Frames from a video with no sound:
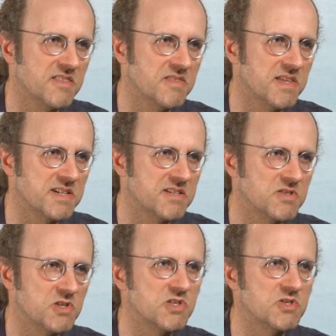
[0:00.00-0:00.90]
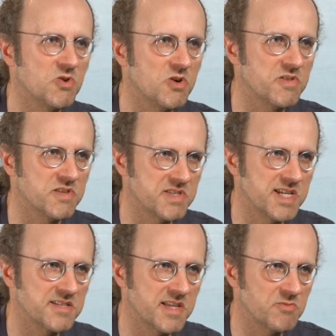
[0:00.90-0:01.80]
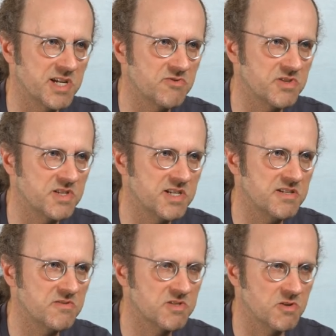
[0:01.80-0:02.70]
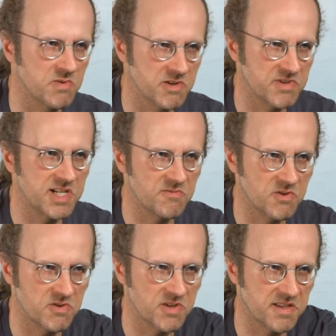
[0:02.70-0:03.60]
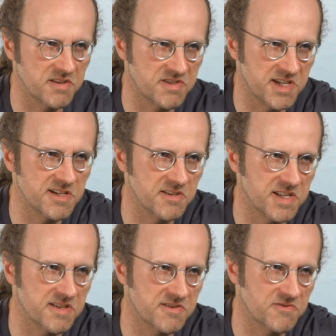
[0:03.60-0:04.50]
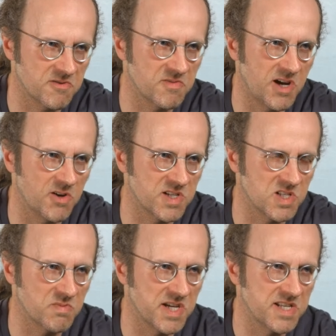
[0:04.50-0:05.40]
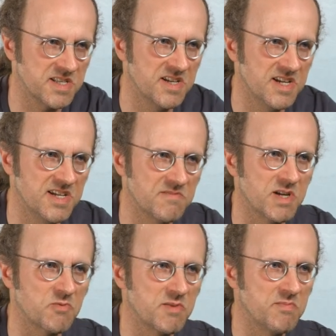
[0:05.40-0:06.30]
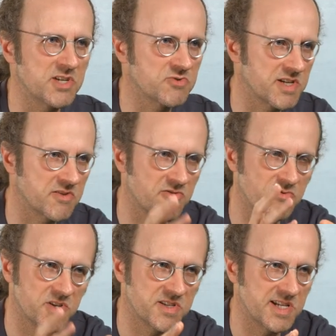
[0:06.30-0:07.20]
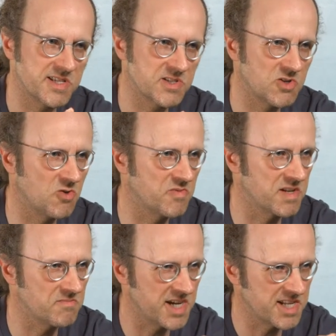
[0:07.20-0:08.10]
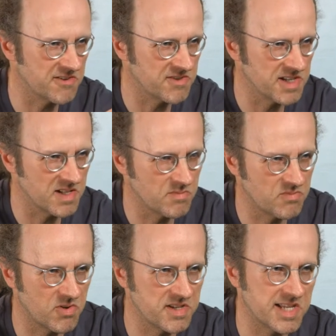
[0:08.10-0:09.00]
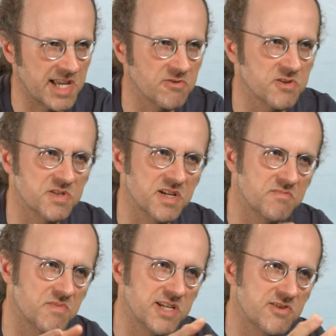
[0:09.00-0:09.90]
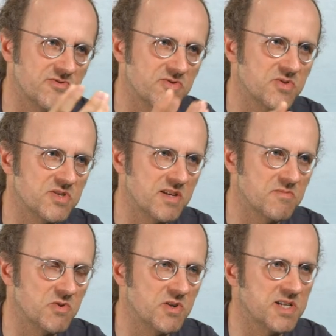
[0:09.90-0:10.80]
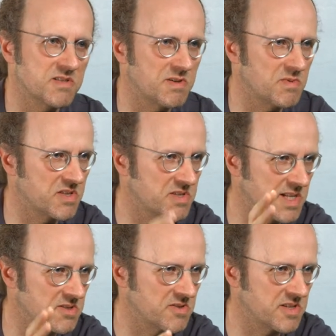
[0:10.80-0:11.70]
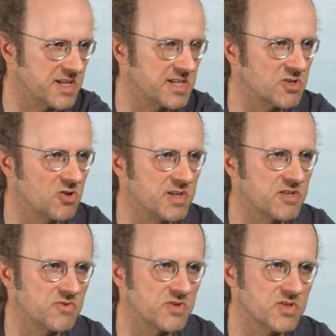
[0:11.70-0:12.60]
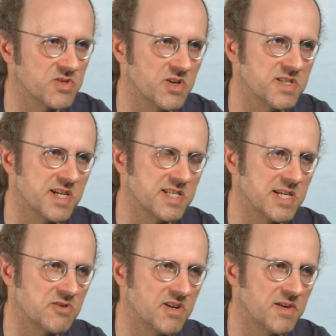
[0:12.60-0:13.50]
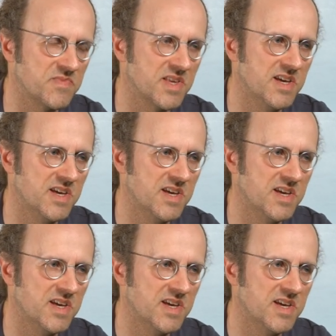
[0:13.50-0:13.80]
that distort the signal that we're interested in. So we really want to get the signal that's from out in space, but we measure it through a telescope that might have little pointing errors that might introduce some noise, maybe the sensor of the telescope introduces noise, etc.